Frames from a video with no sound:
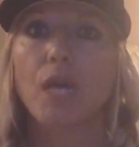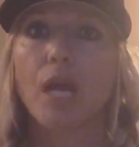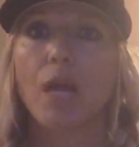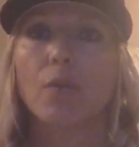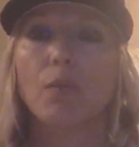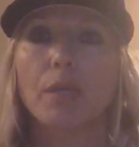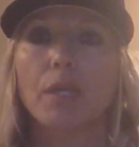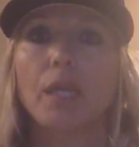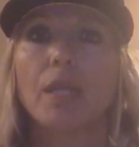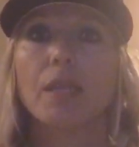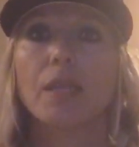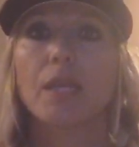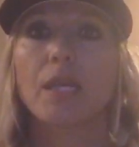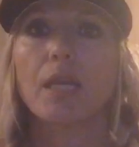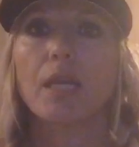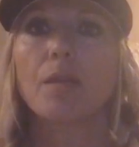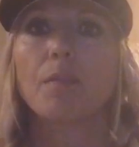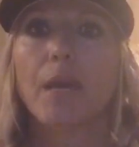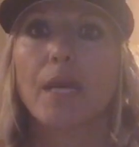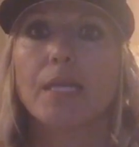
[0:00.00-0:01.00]
I really
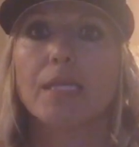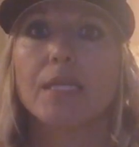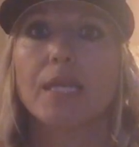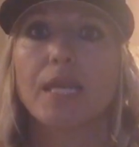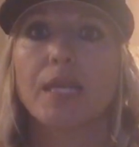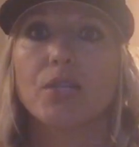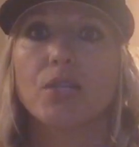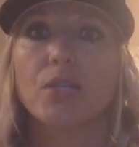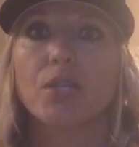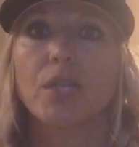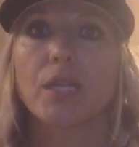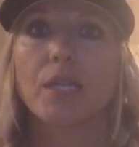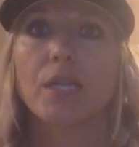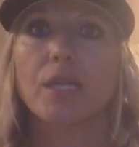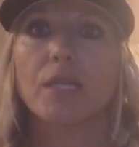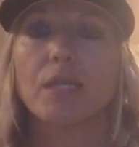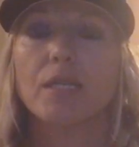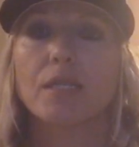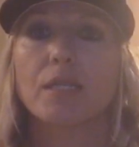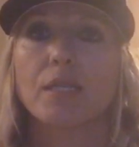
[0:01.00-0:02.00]
think meditation
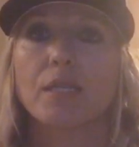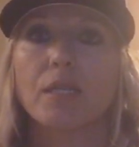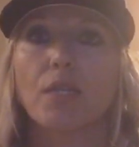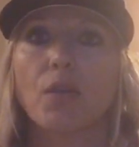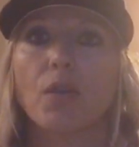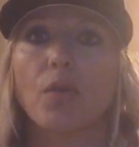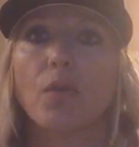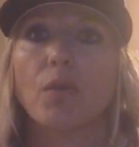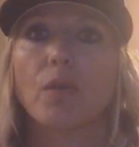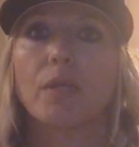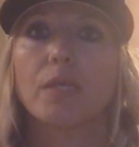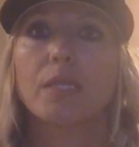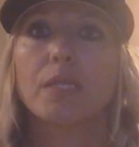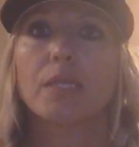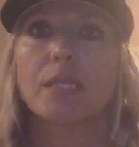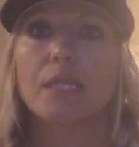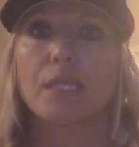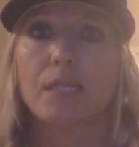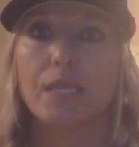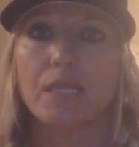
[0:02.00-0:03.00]
is, you know, it's
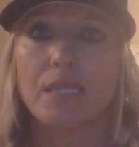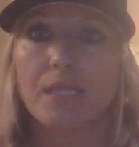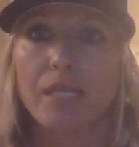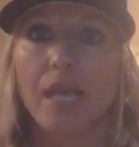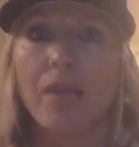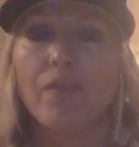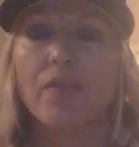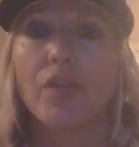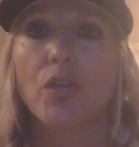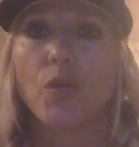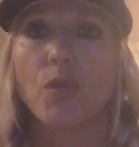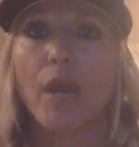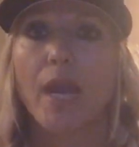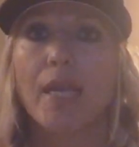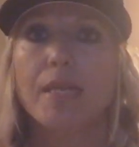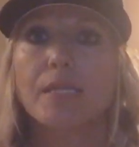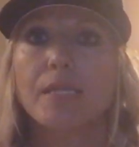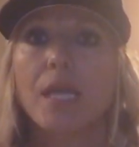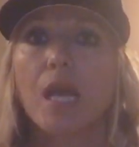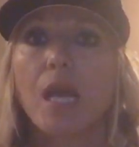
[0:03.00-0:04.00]
the saving
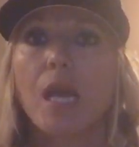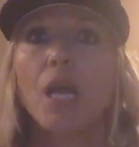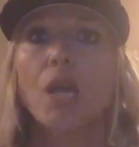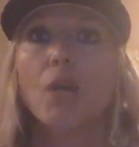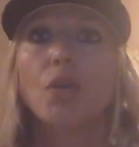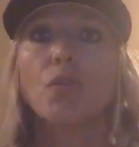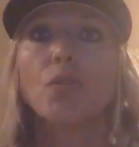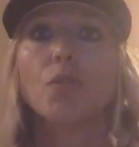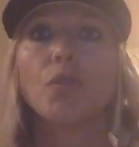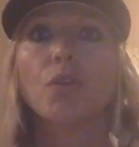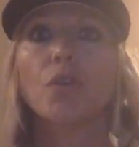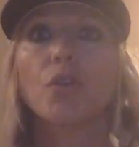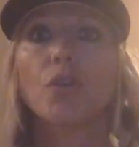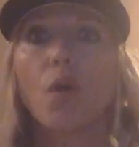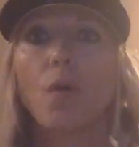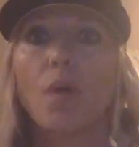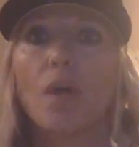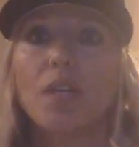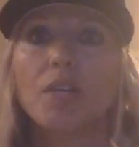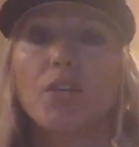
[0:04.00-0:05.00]
grace. You can
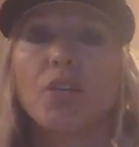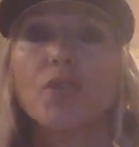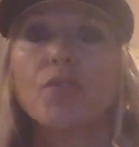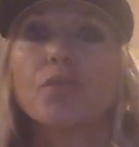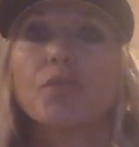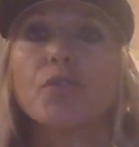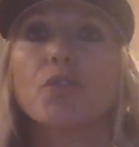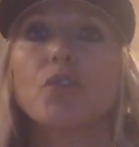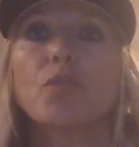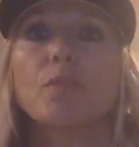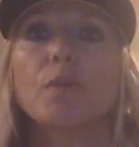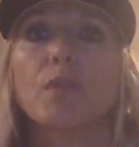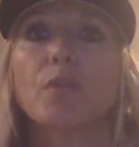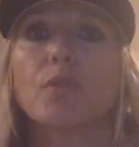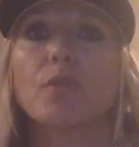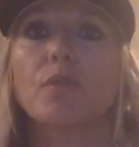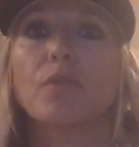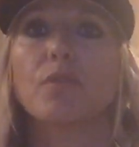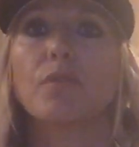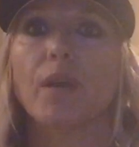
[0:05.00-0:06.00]
go onto YouTube and
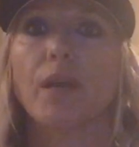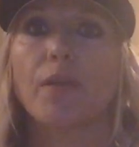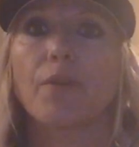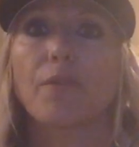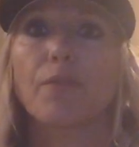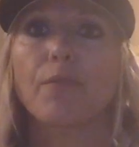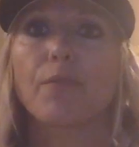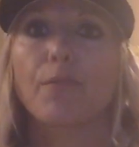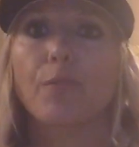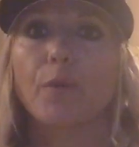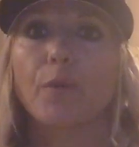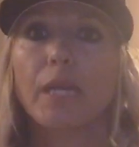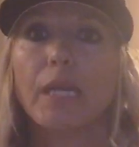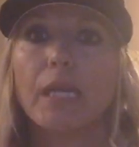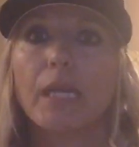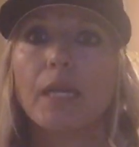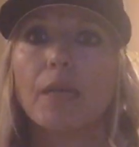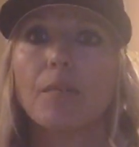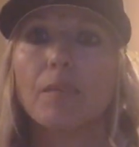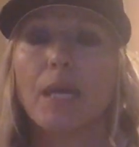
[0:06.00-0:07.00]
you can find
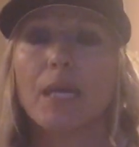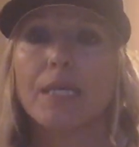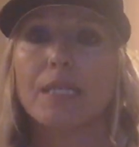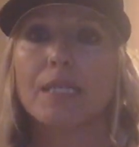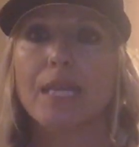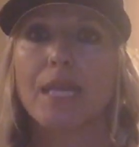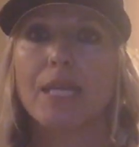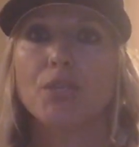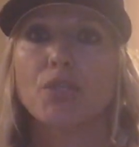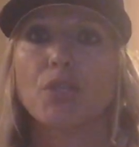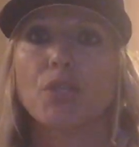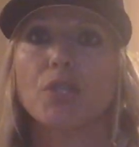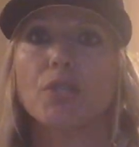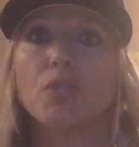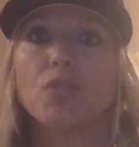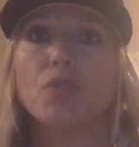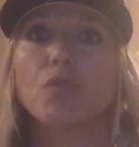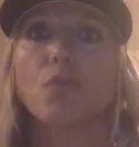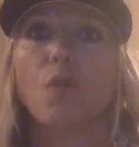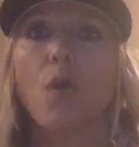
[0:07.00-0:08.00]
free
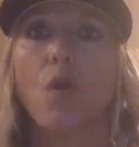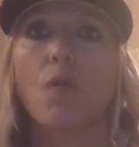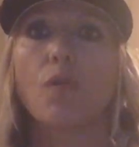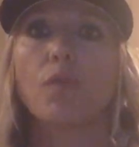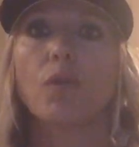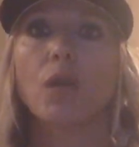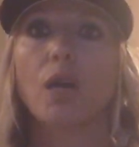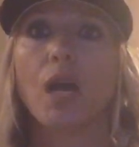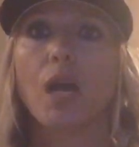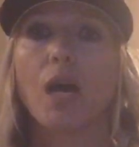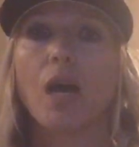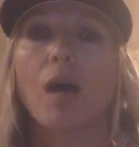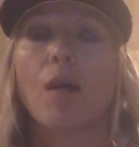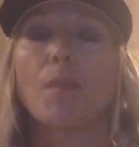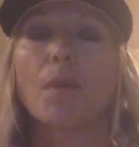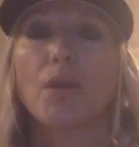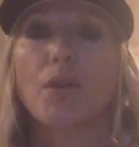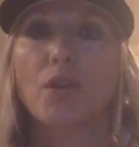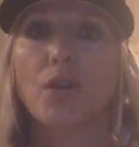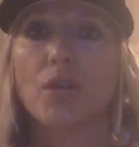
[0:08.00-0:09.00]
meditations to overcome
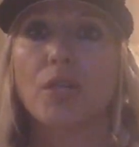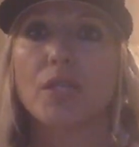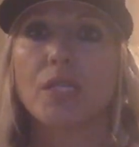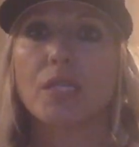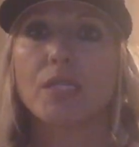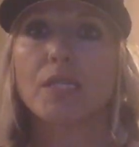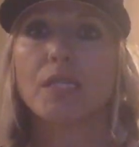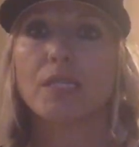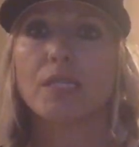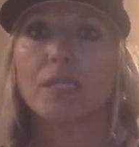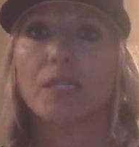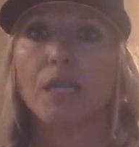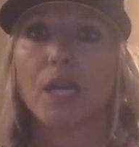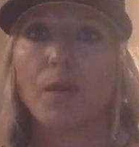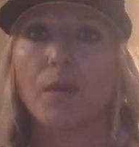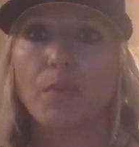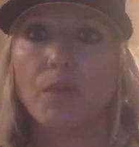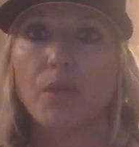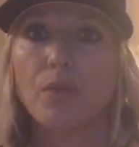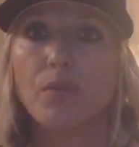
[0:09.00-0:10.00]
narcissistic
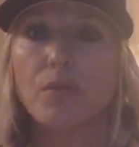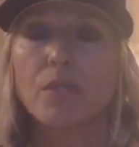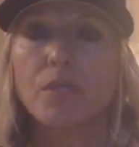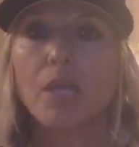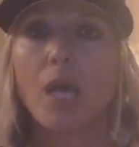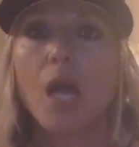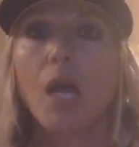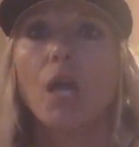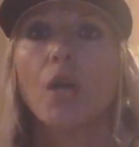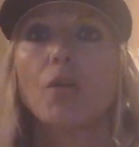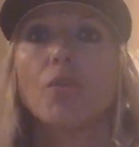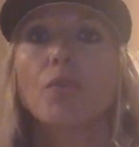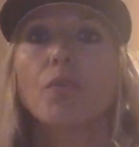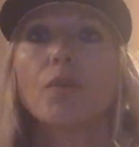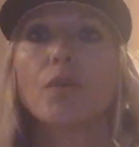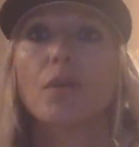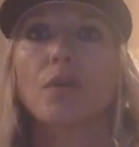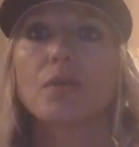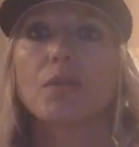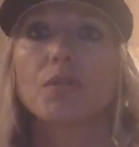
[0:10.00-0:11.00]
abuse. You
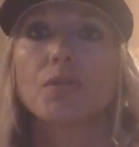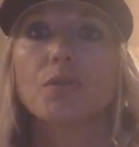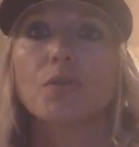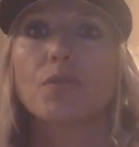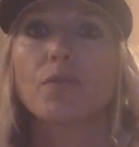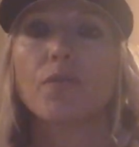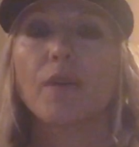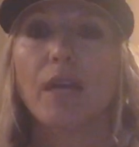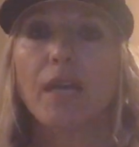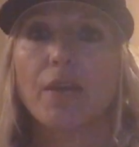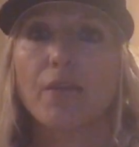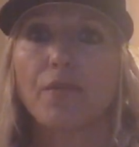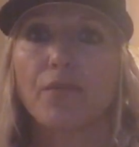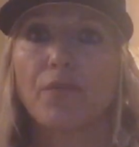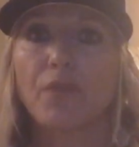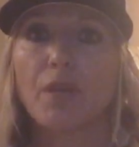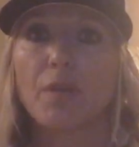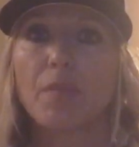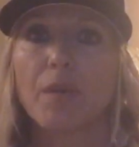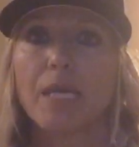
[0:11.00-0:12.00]
can also find
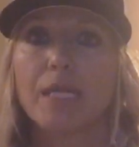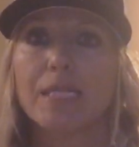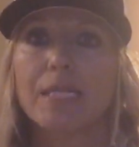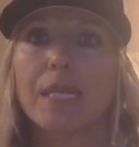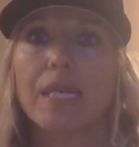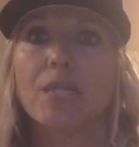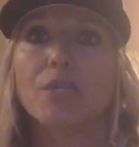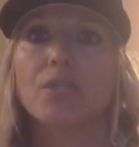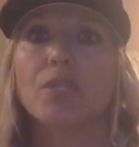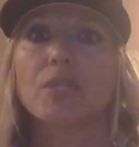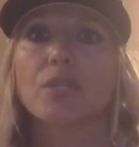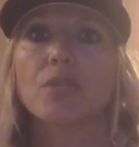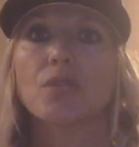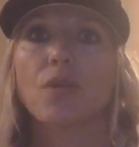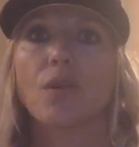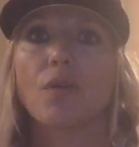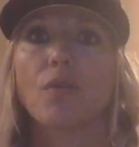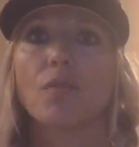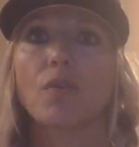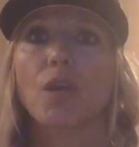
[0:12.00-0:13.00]
free meditations
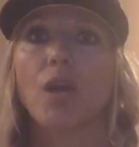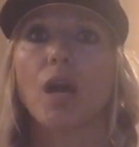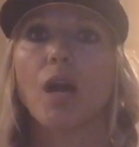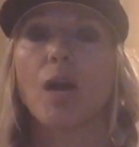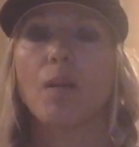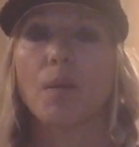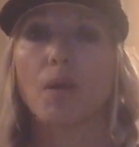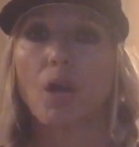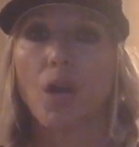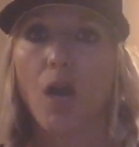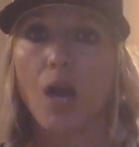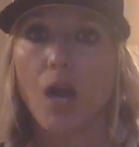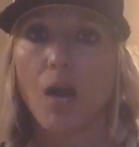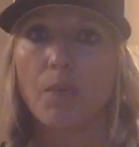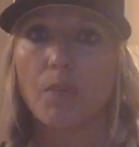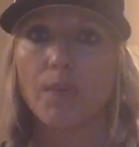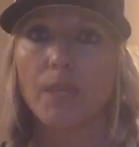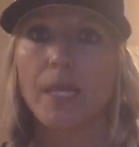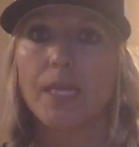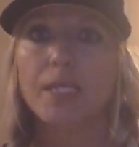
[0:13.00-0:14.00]
to overcome
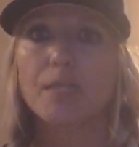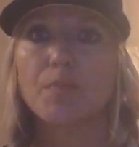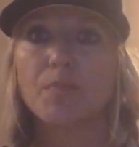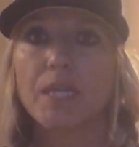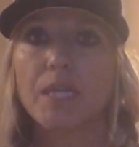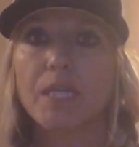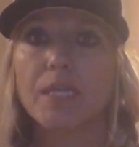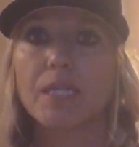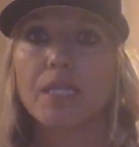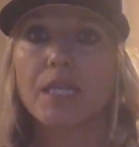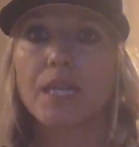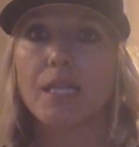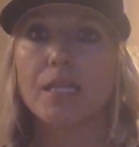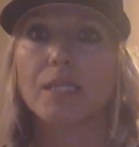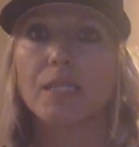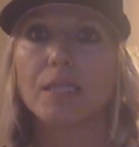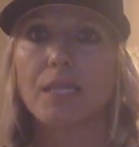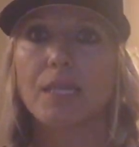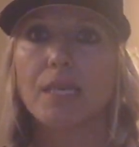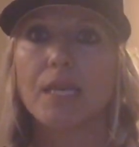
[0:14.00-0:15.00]
complex
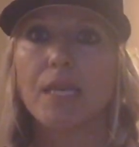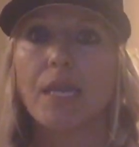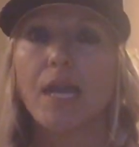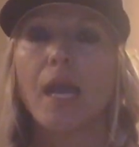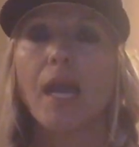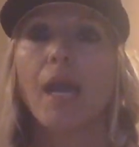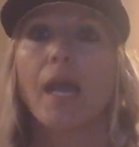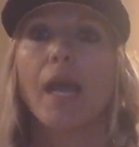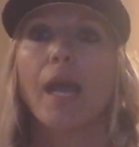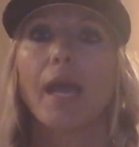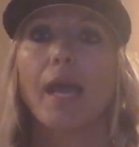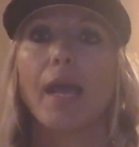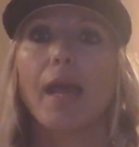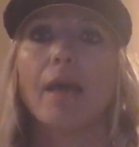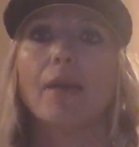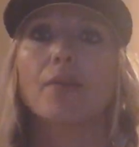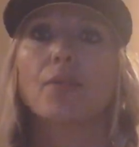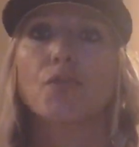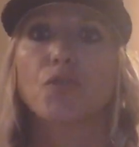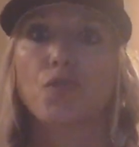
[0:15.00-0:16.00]
PTSD
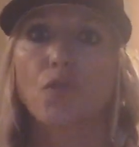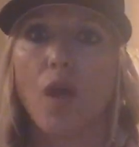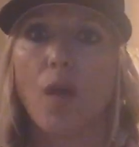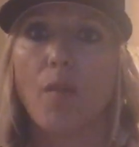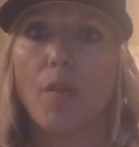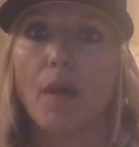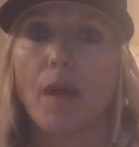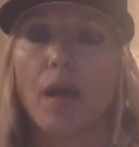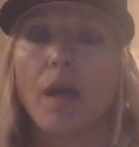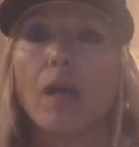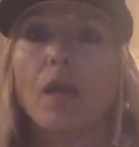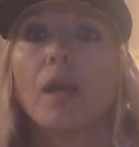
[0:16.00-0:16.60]
and trauma.